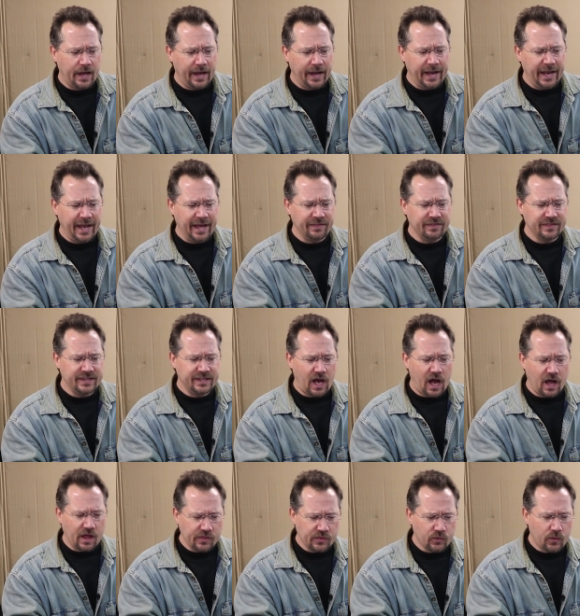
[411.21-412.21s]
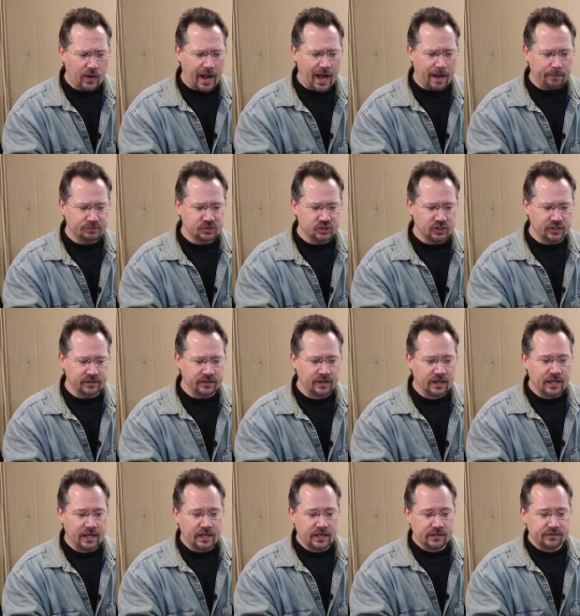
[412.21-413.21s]
And the other option
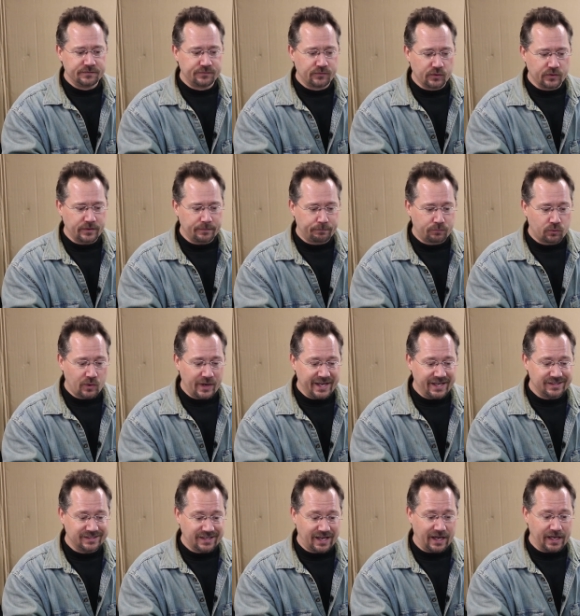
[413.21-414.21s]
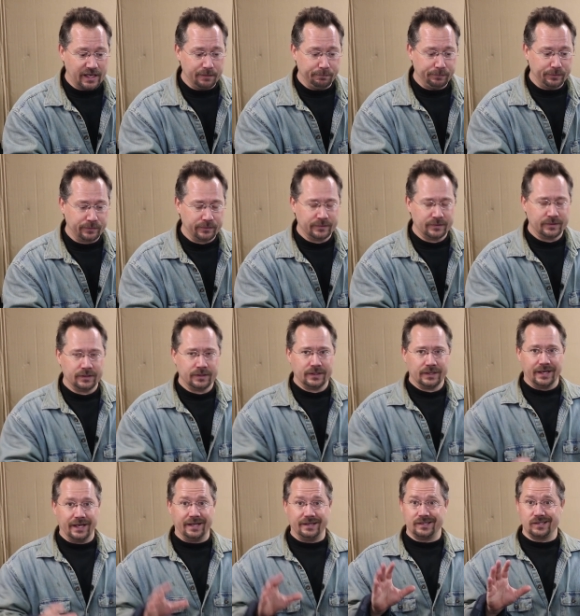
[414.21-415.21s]
for the brake type,
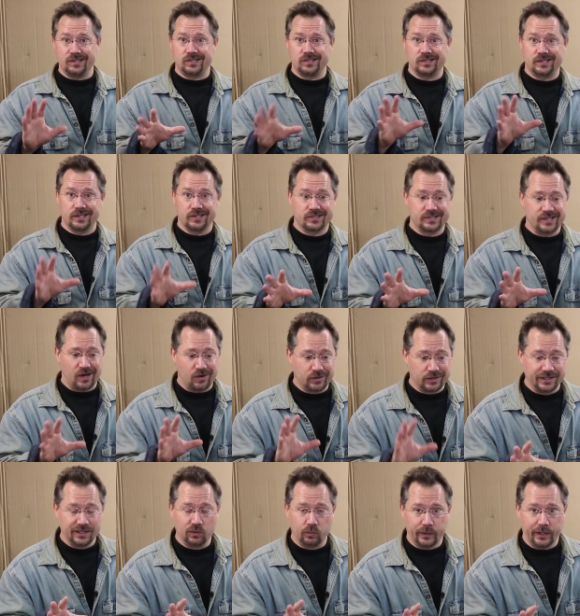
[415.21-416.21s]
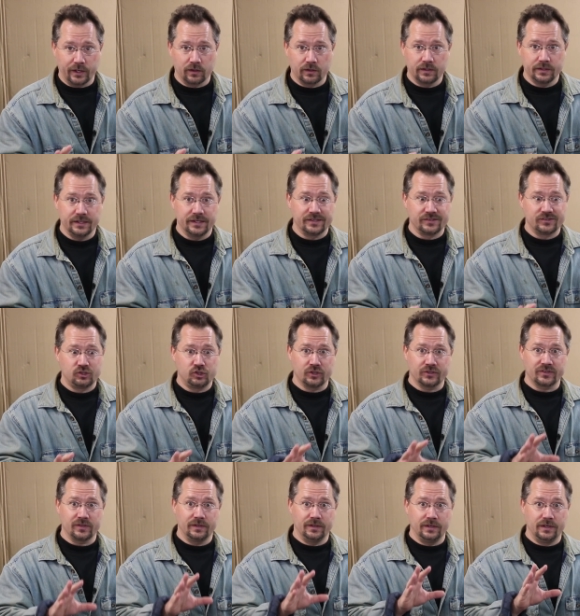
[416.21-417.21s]
and this is going to sound a little weird, is
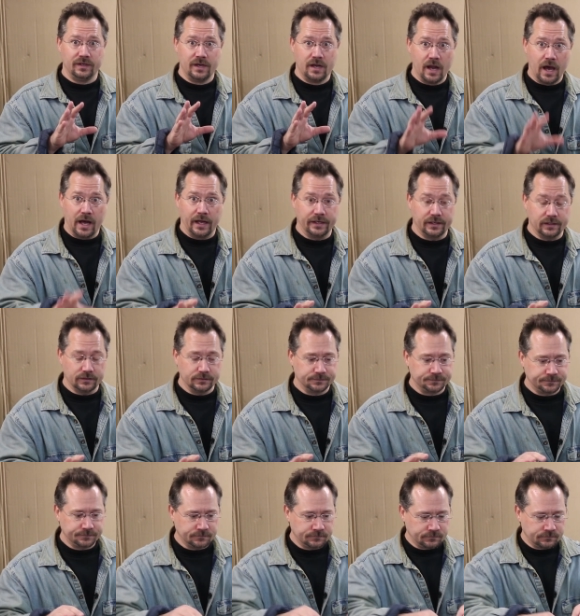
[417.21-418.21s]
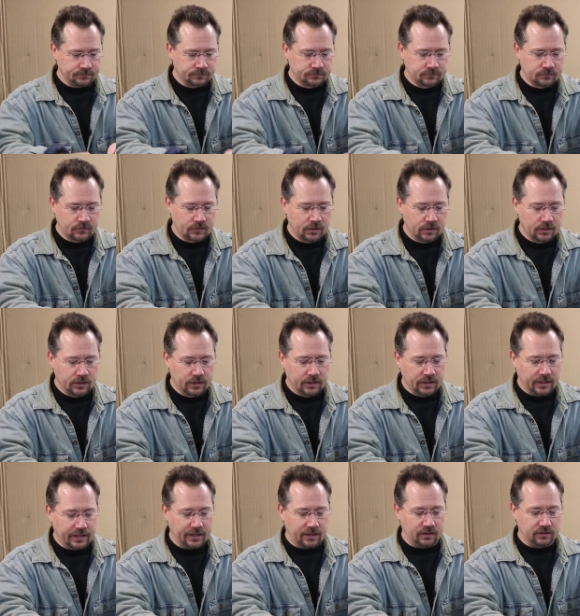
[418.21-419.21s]
just none.
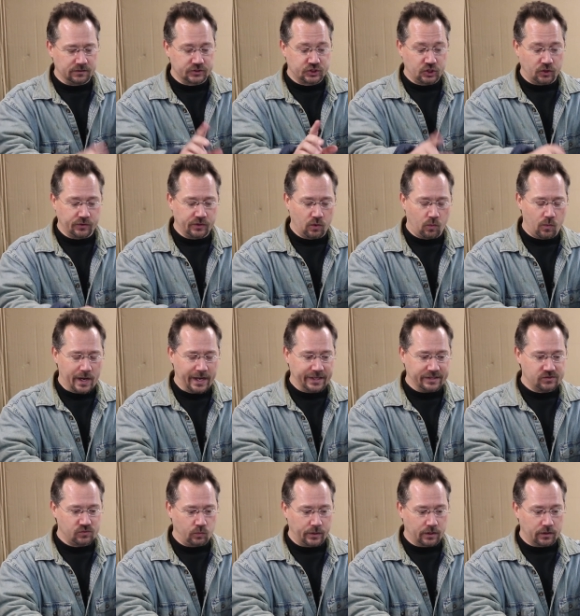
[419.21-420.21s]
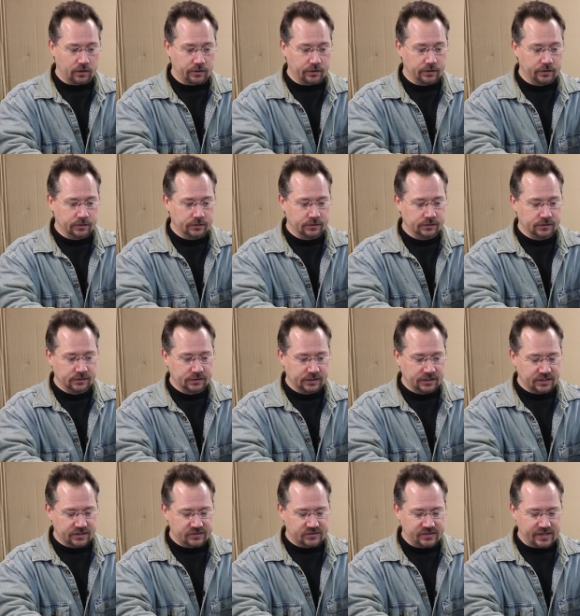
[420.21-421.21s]
And I'll show you why it's weird.
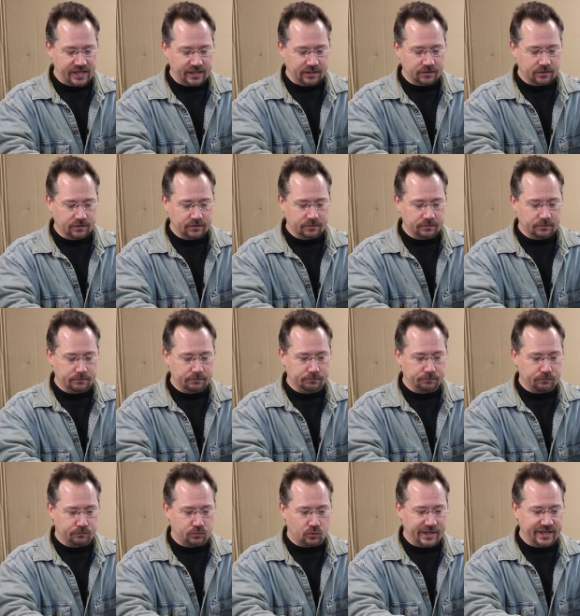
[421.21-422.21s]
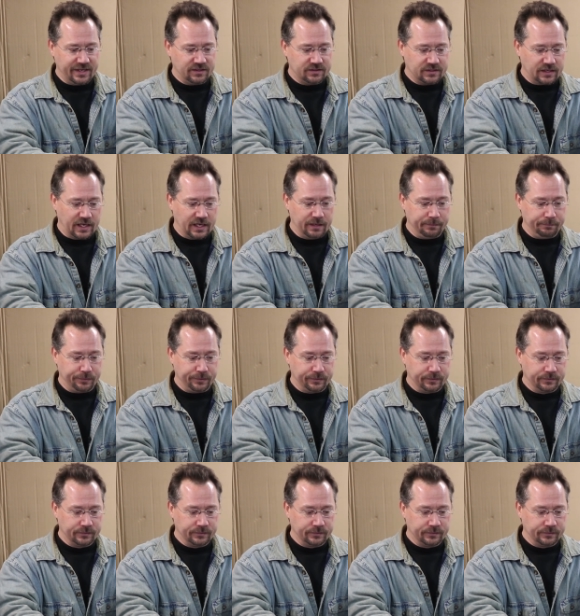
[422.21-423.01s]
Set brake type,